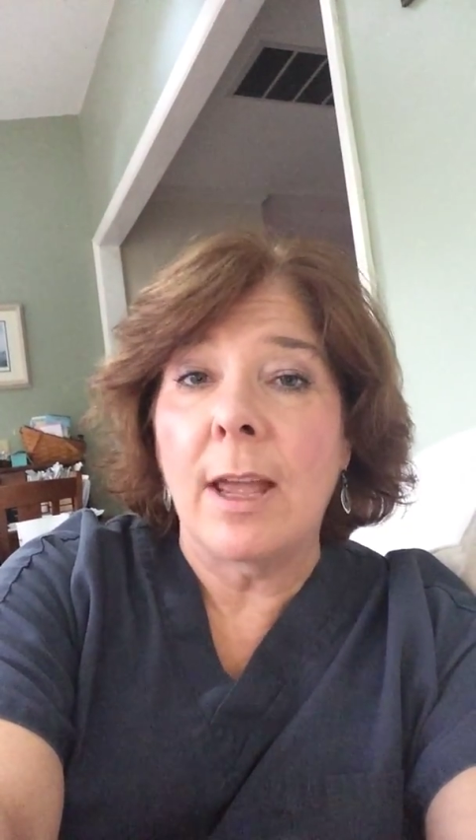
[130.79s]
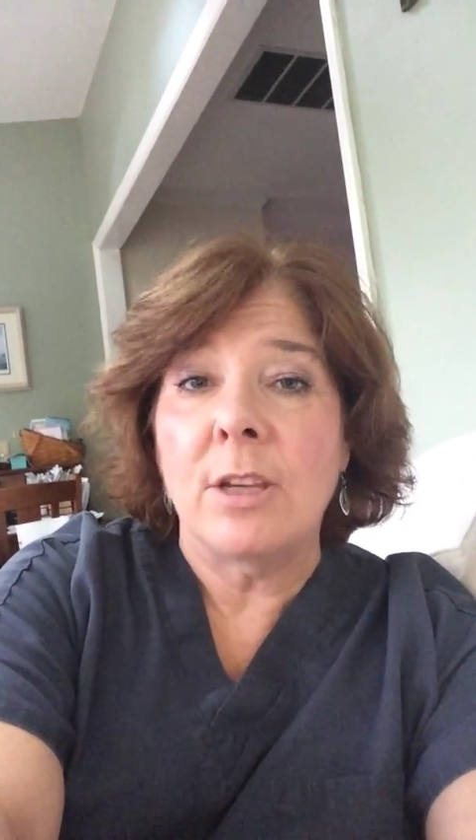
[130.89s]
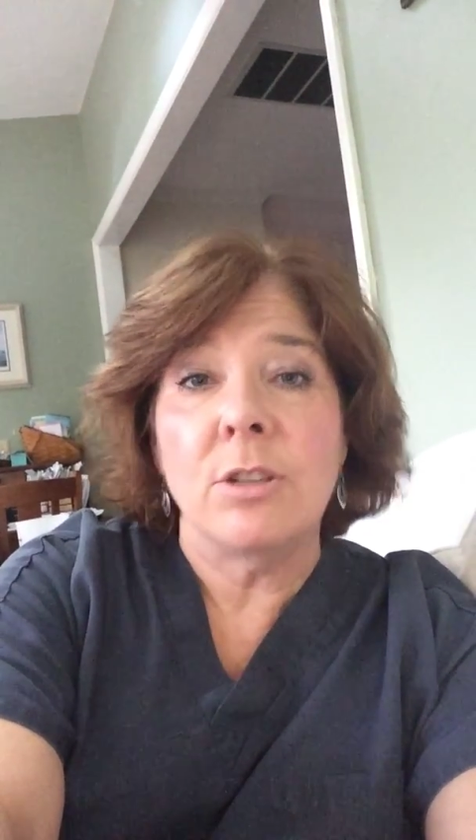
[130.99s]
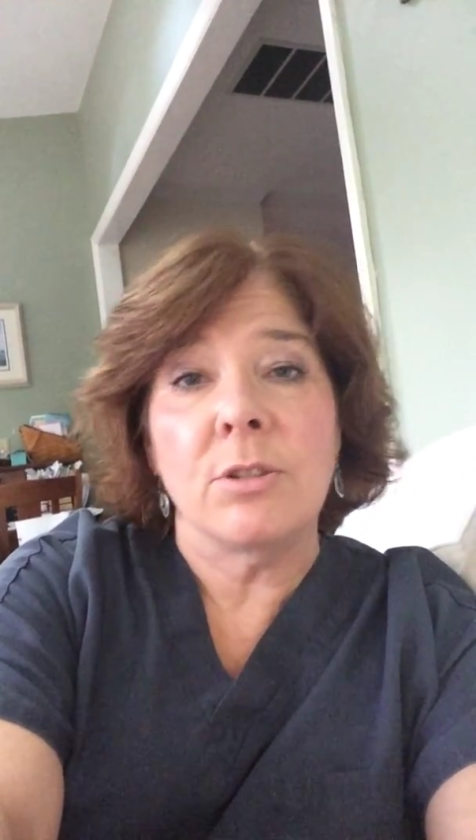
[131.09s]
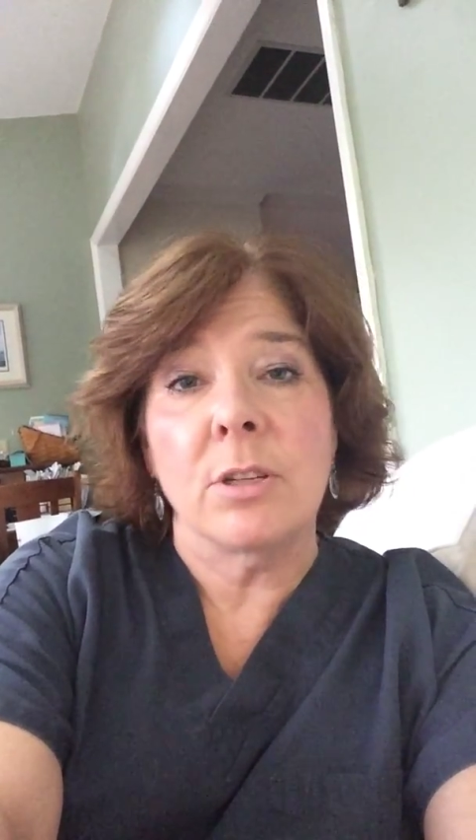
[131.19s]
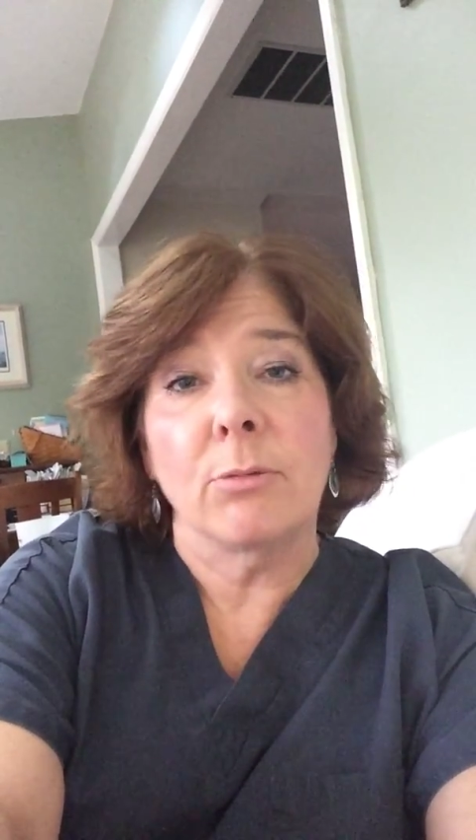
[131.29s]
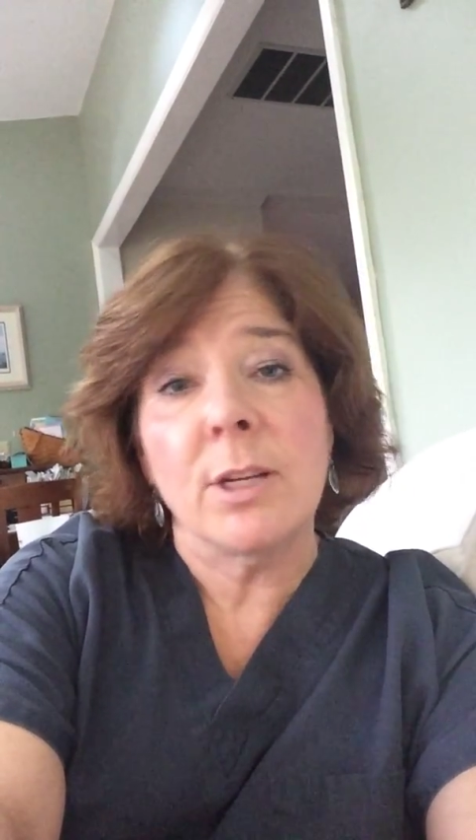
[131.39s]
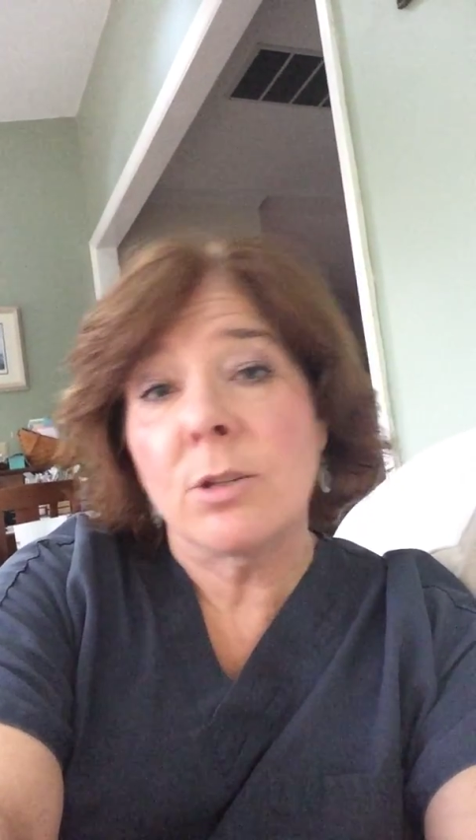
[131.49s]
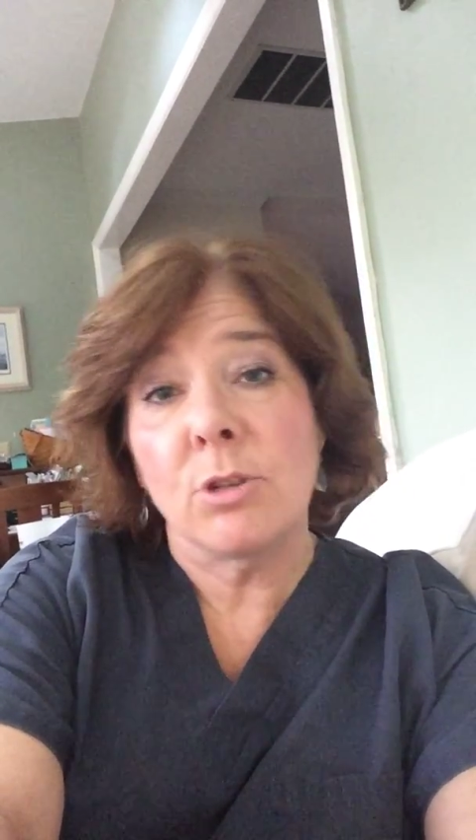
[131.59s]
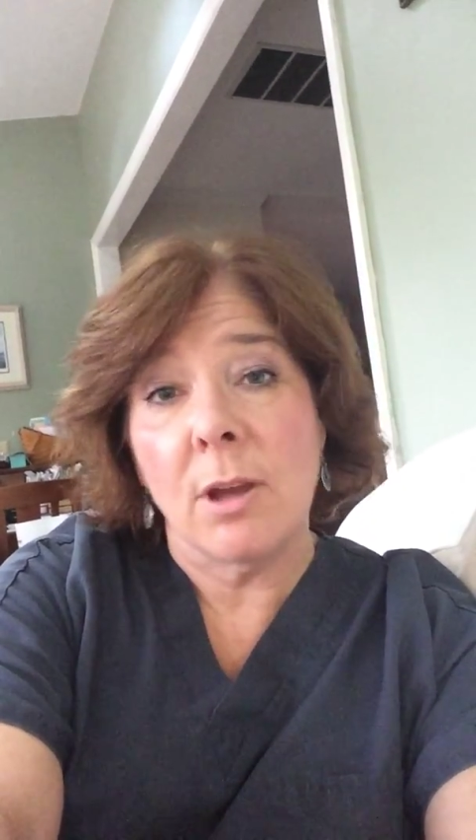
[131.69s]
and do some
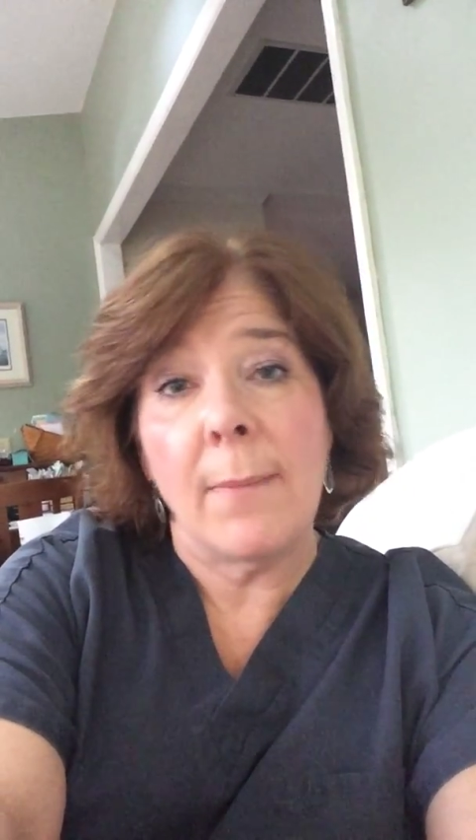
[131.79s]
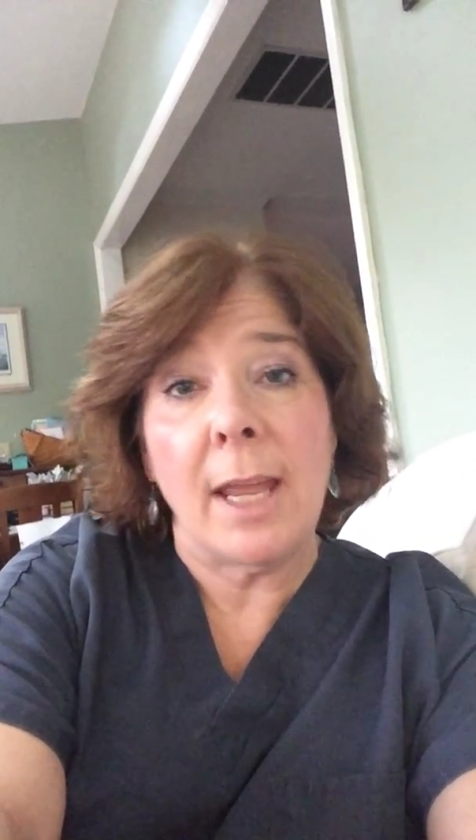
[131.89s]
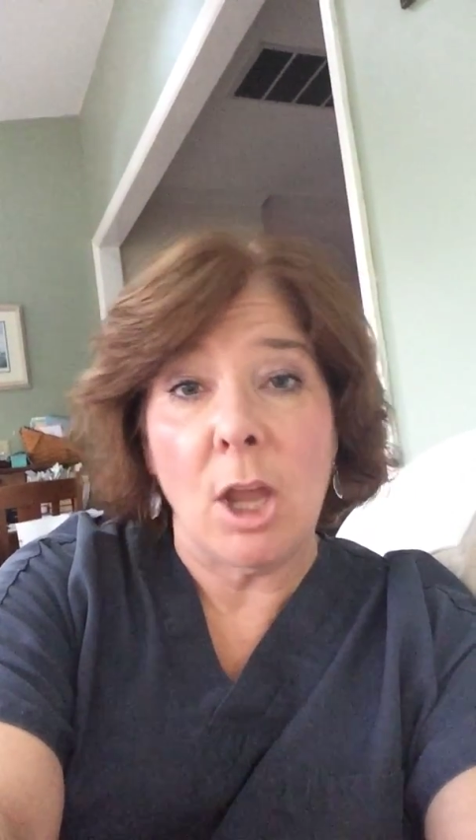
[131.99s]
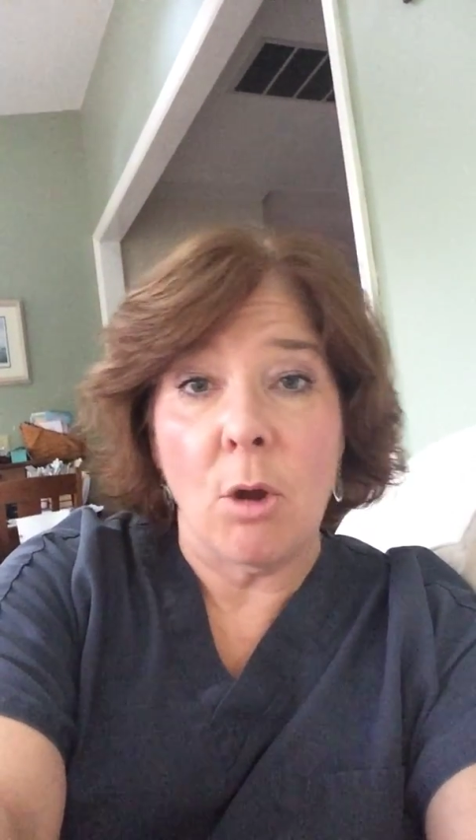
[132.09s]
research on my